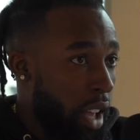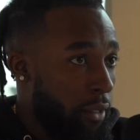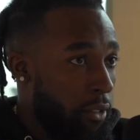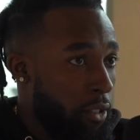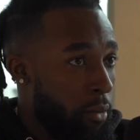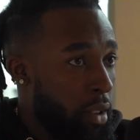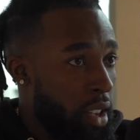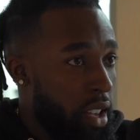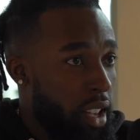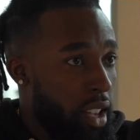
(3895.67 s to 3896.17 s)

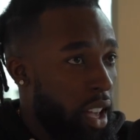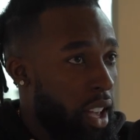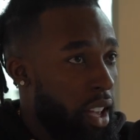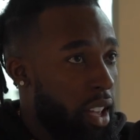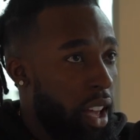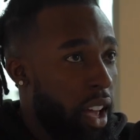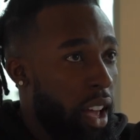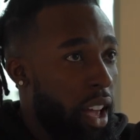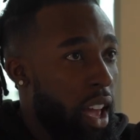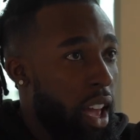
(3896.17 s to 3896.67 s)
for me,
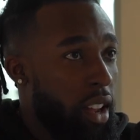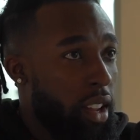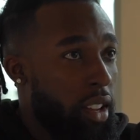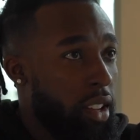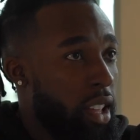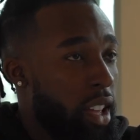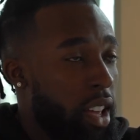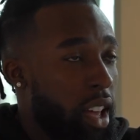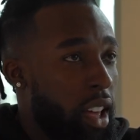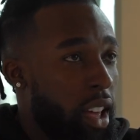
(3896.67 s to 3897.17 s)
I had
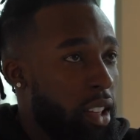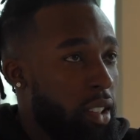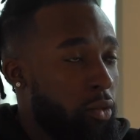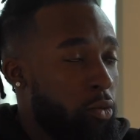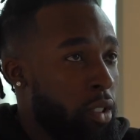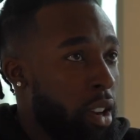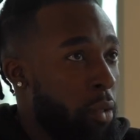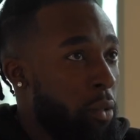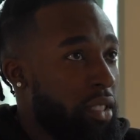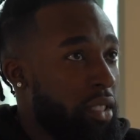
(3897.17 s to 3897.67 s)
it
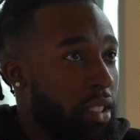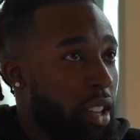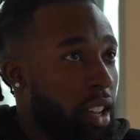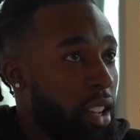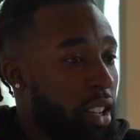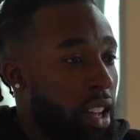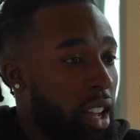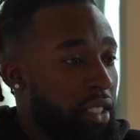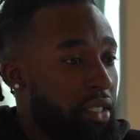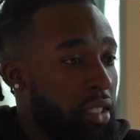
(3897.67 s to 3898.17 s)
once
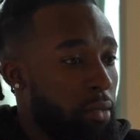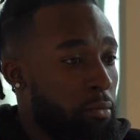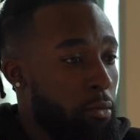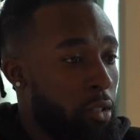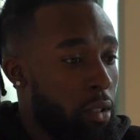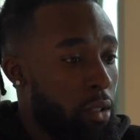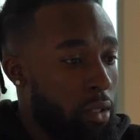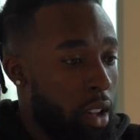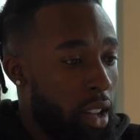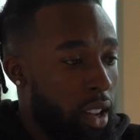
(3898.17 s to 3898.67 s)
I got to the
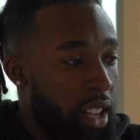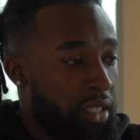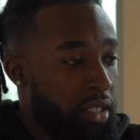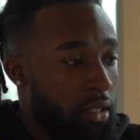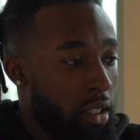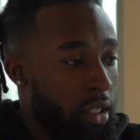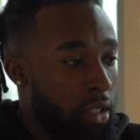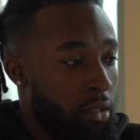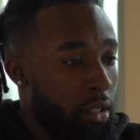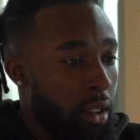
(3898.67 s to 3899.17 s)
point where I
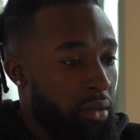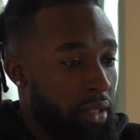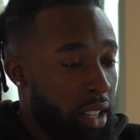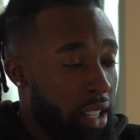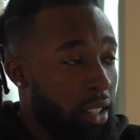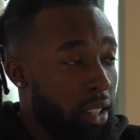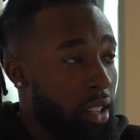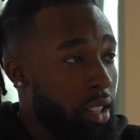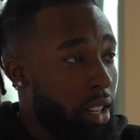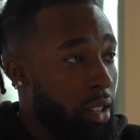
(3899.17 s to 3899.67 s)
started knowing I was
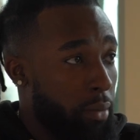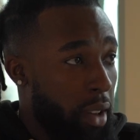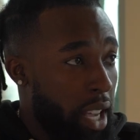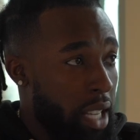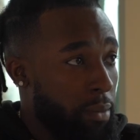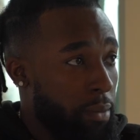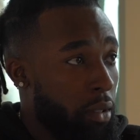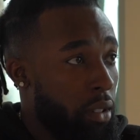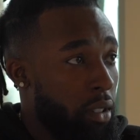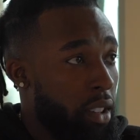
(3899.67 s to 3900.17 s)
getting good in
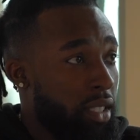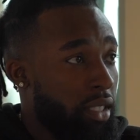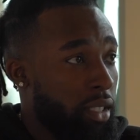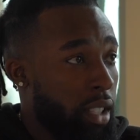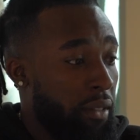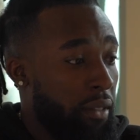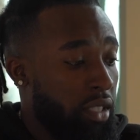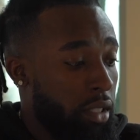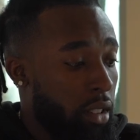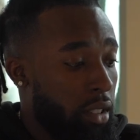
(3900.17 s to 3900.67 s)
baseball and
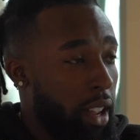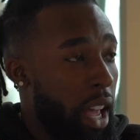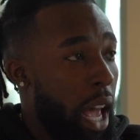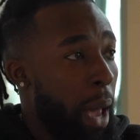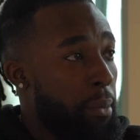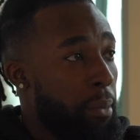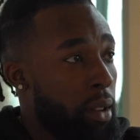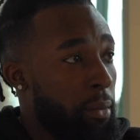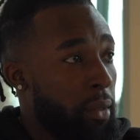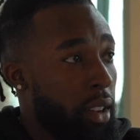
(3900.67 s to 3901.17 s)
stuff started
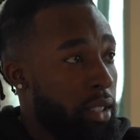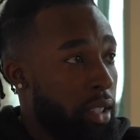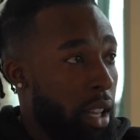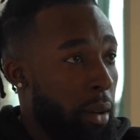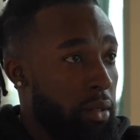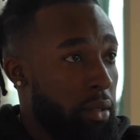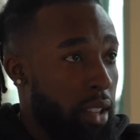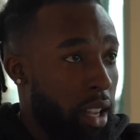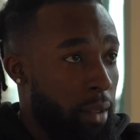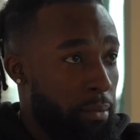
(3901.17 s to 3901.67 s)
happening because I
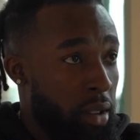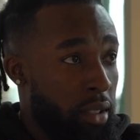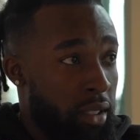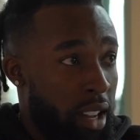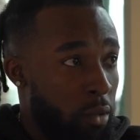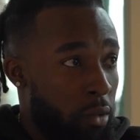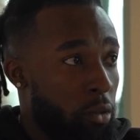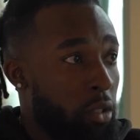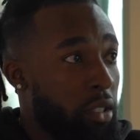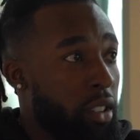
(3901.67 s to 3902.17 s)
was like putting
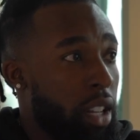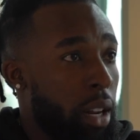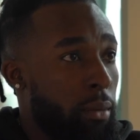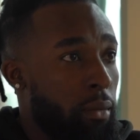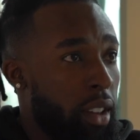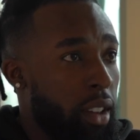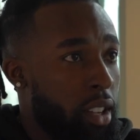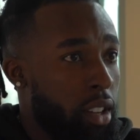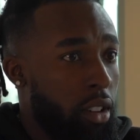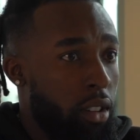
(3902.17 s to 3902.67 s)
that work in.
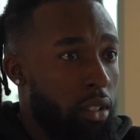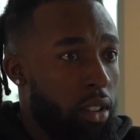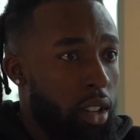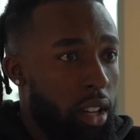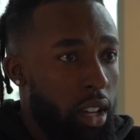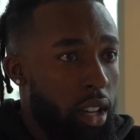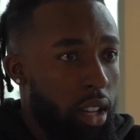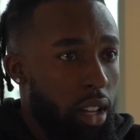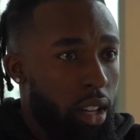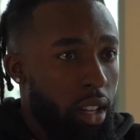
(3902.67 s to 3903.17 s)
I'm like, yo,
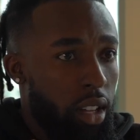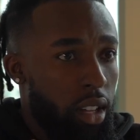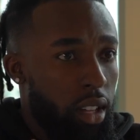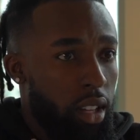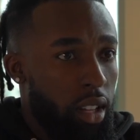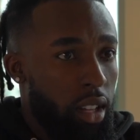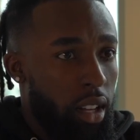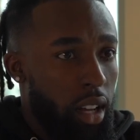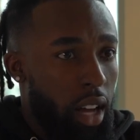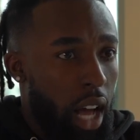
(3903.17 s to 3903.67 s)

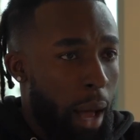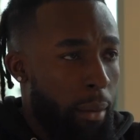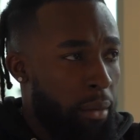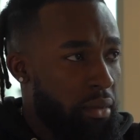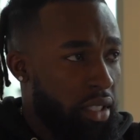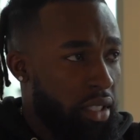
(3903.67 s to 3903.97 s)
I'm